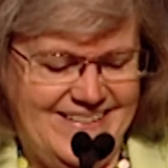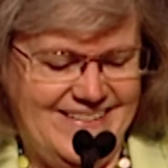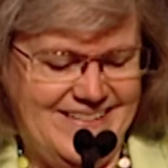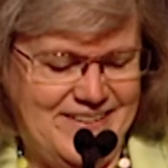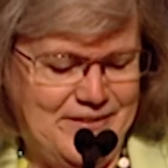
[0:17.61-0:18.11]

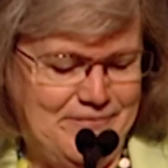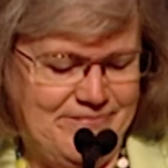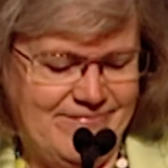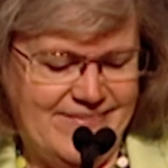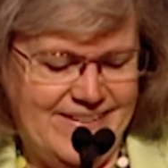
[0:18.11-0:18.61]
I
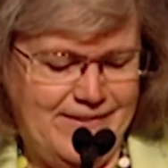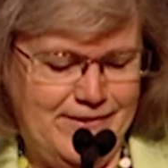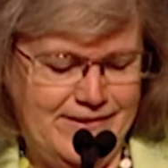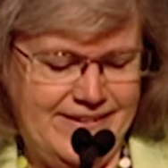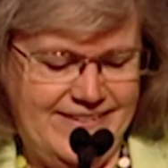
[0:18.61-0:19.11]

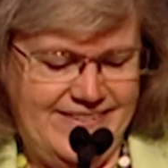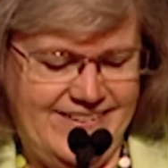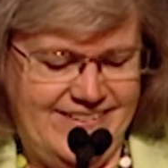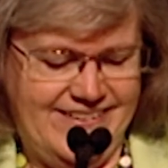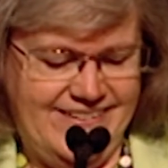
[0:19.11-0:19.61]
was looking at the
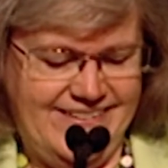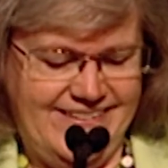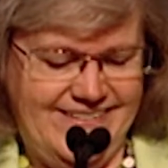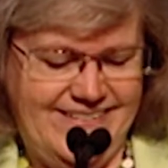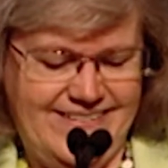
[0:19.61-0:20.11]

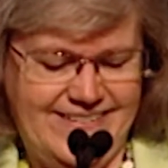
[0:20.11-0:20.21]
agenda.